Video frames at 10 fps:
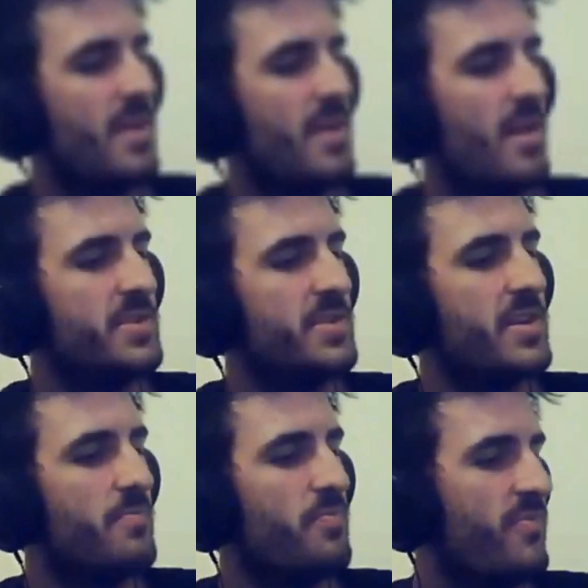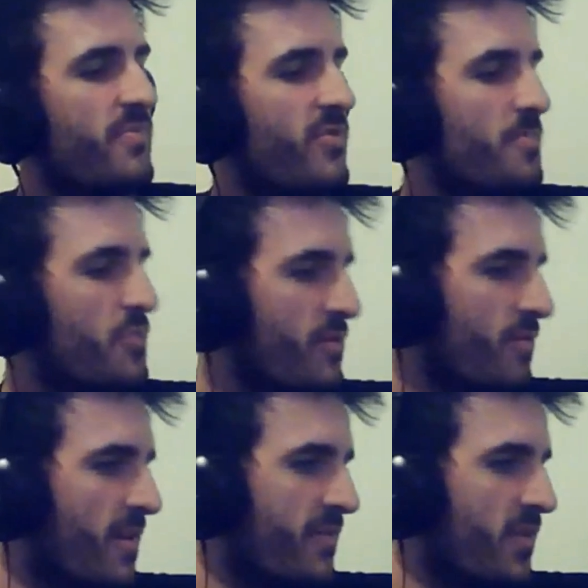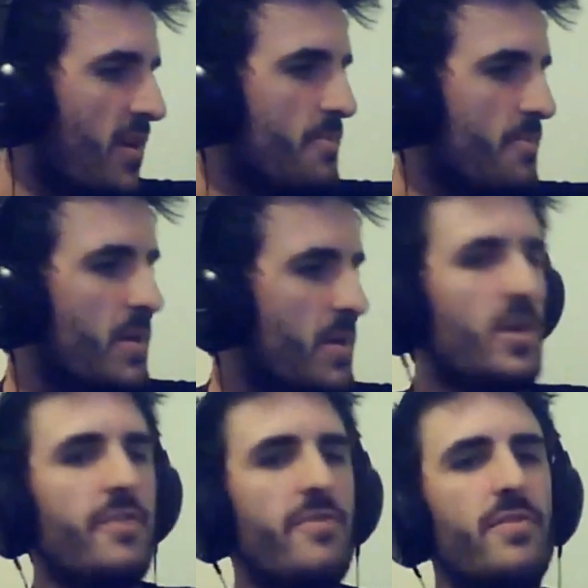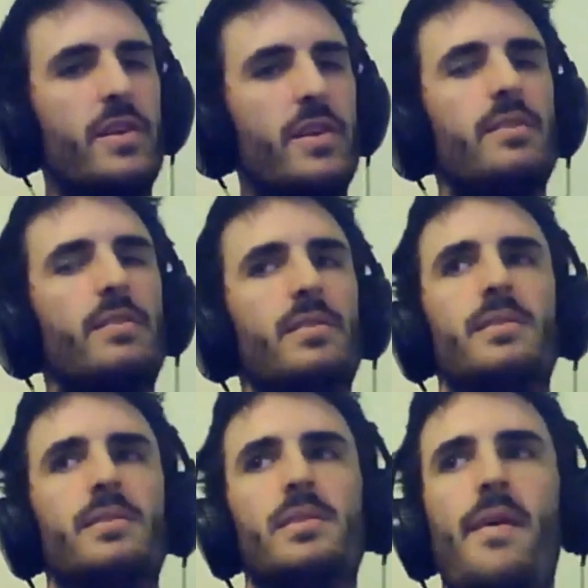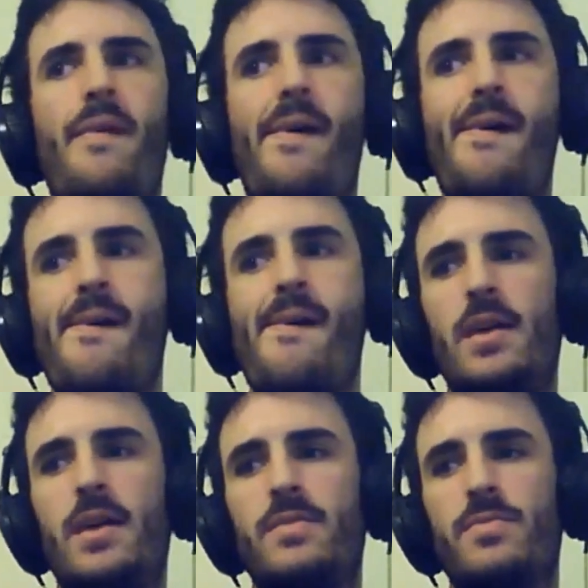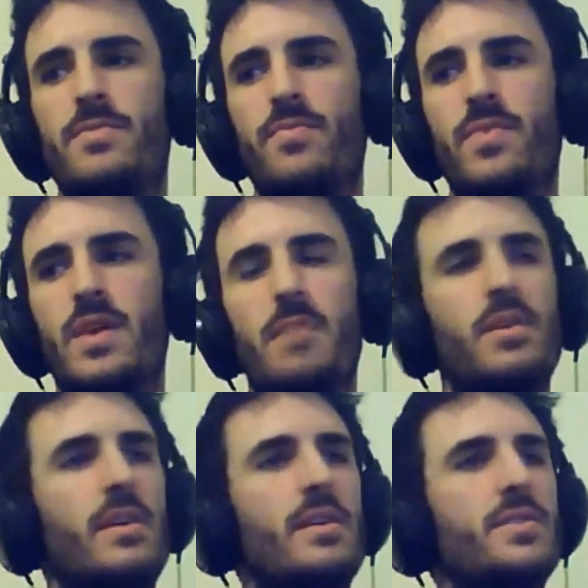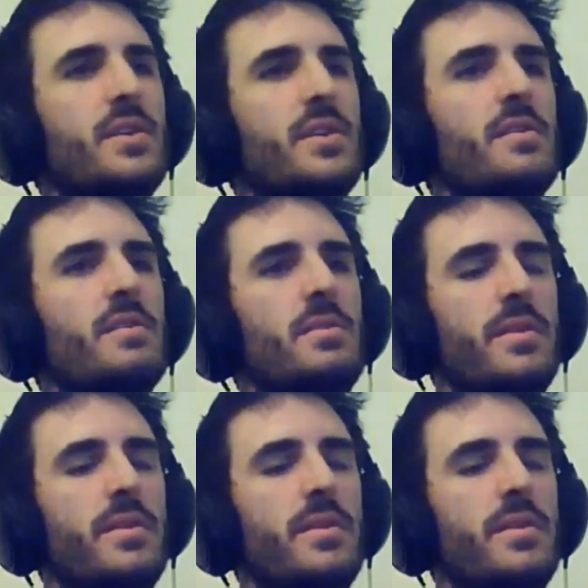I was going through a pretty rough time in my life, like, I don't know, a couple of years ago.